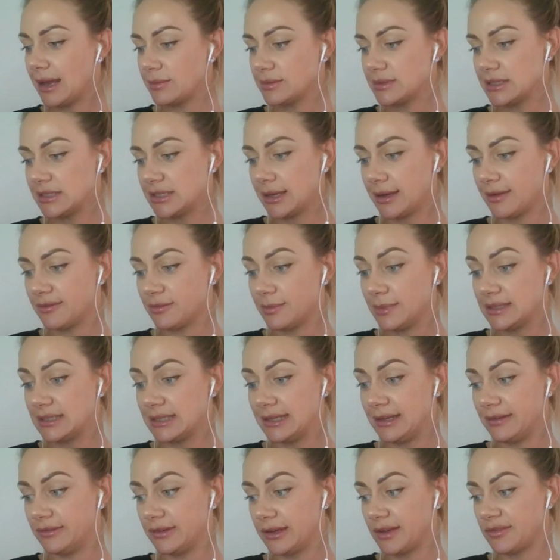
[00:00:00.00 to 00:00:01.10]
Now is the time for
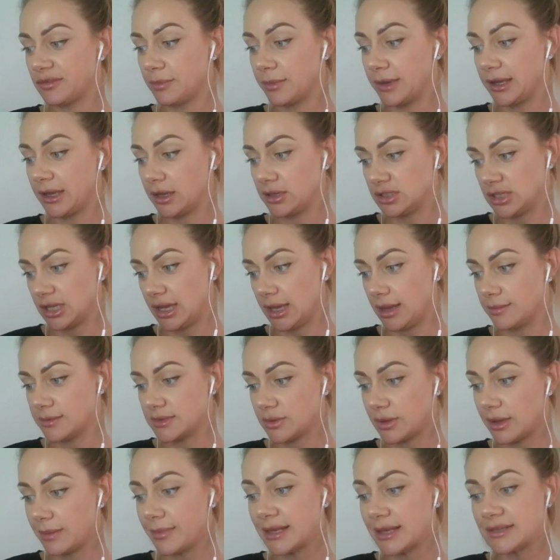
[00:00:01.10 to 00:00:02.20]
me to live life on my own terms,